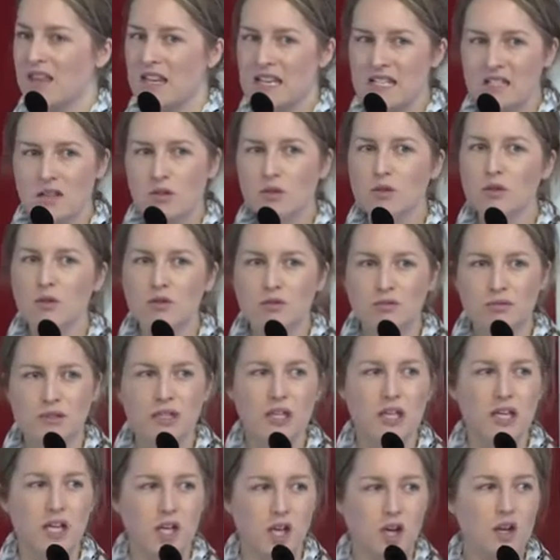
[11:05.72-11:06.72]
These are all
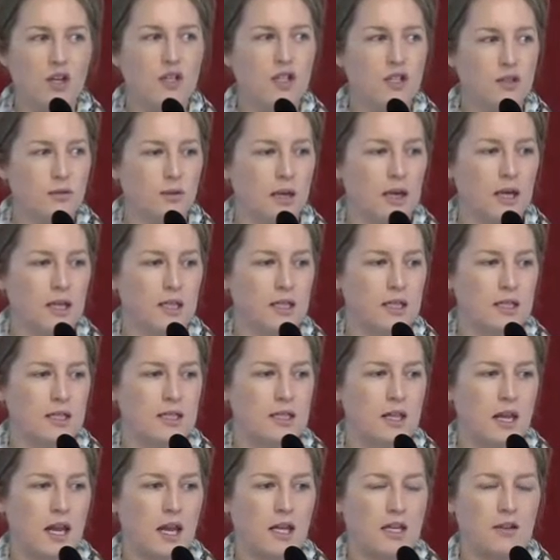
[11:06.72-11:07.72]
really close to
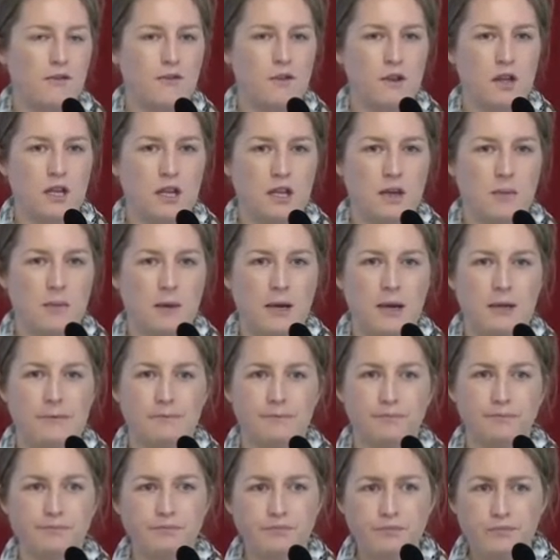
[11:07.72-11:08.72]
us. And if you think about
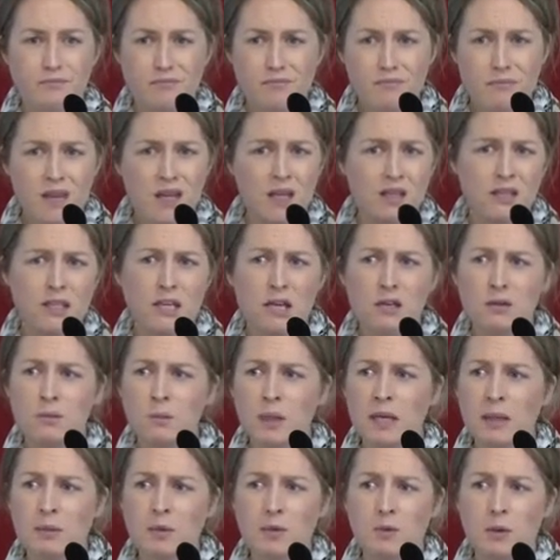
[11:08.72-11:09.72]
young
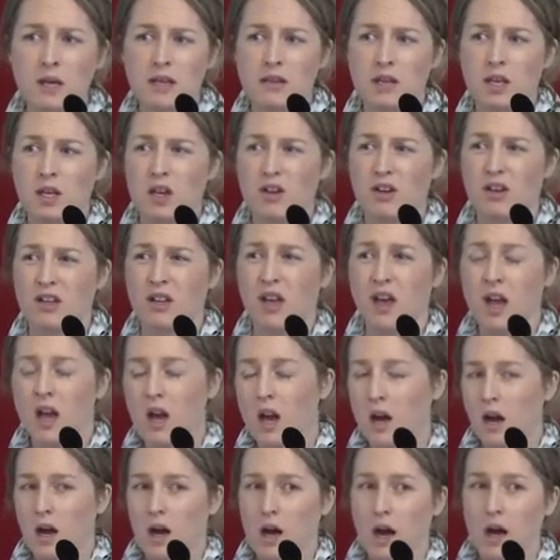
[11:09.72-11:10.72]
people, where they're going,
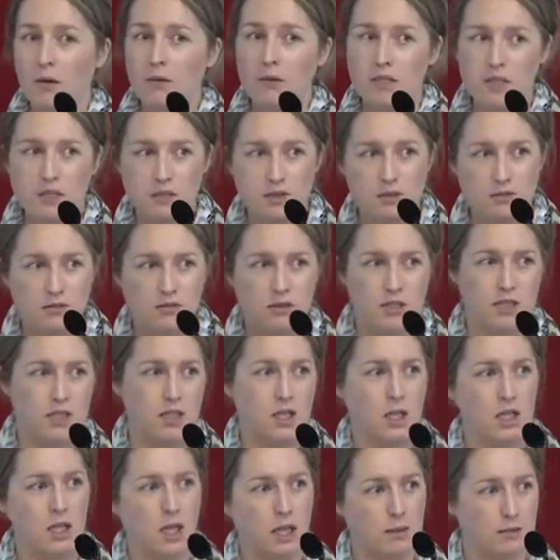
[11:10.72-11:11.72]
I went to schoolies and
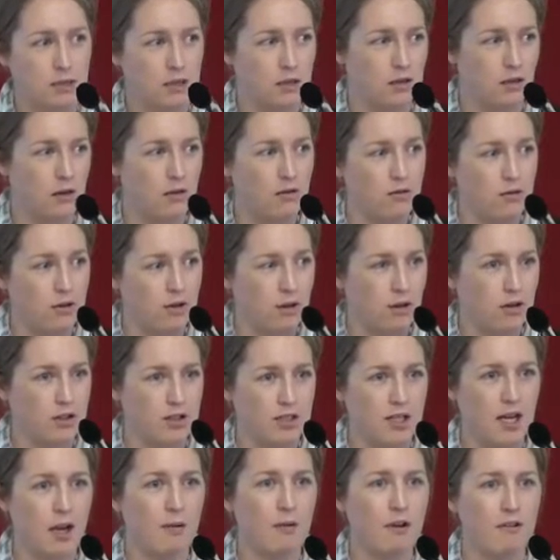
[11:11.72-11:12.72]
I came to the Gold
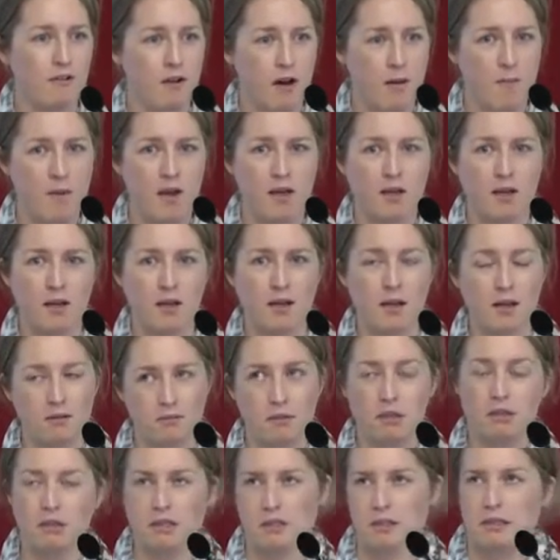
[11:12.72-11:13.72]
Coast. However, I met
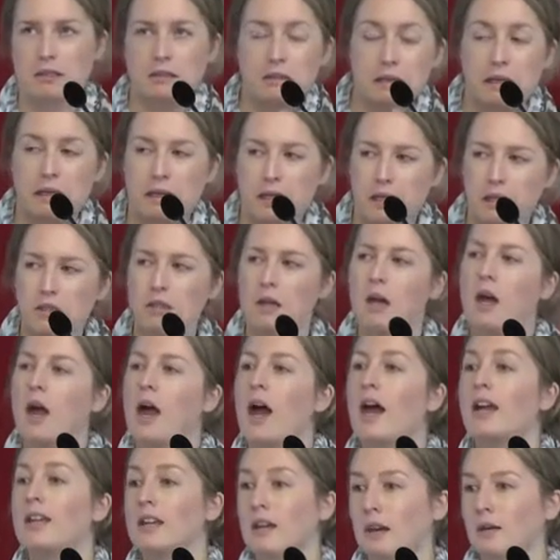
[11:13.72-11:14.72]

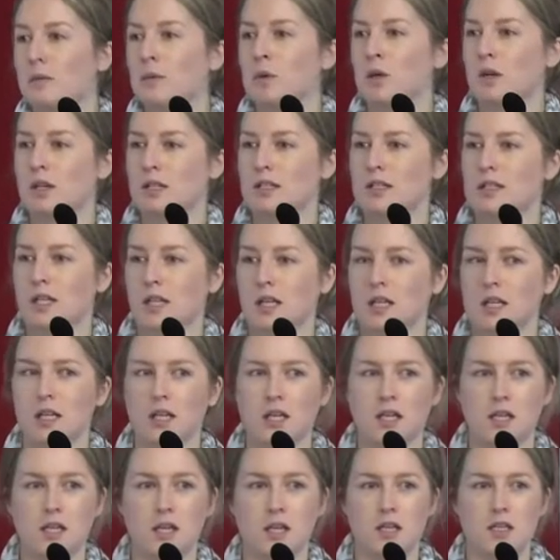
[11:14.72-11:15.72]
a young person in
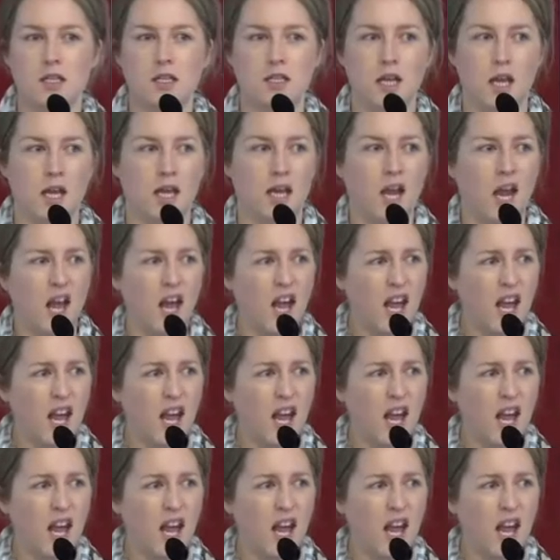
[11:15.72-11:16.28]
clinic the other day,